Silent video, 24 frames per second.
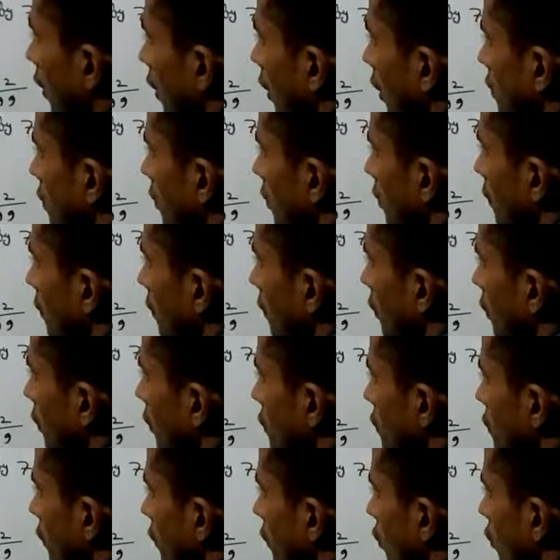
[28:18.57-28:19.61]
last number,
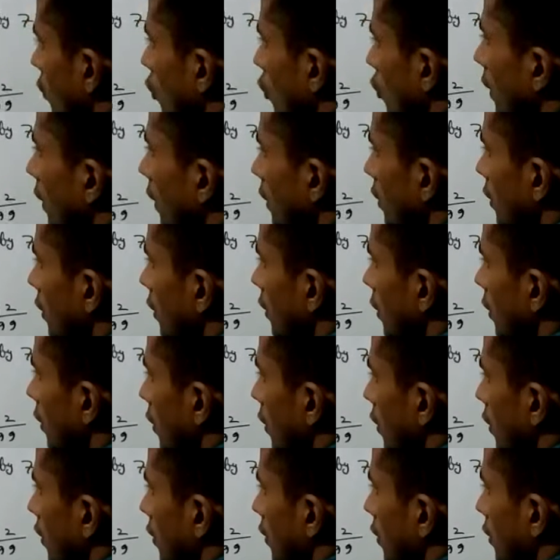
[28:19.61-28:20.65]
which will go by.
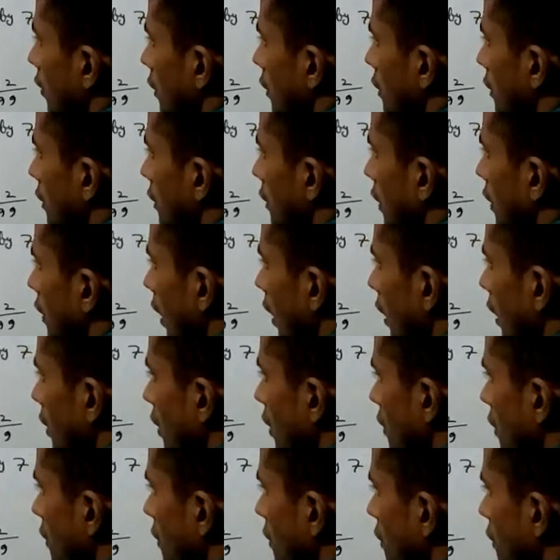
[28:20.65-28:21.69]
This is the
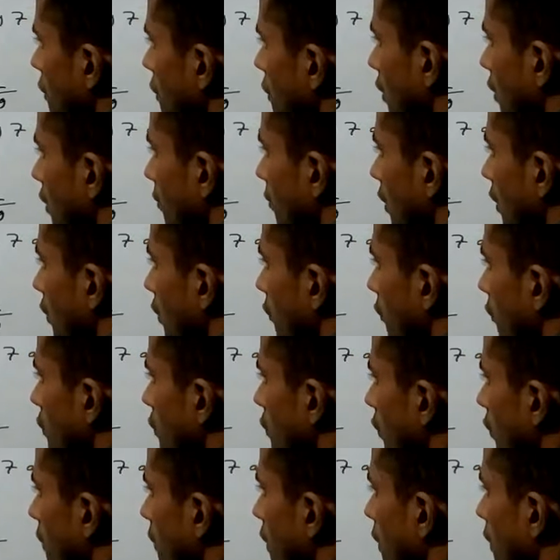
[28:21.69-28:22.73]
last 3-digit number
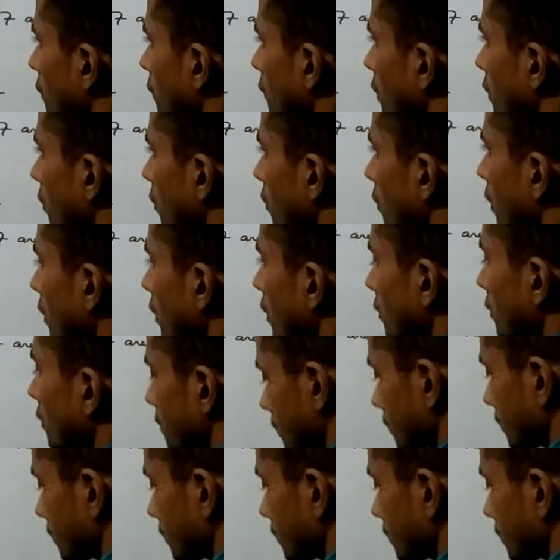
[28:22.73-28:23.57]
which will be divisible by.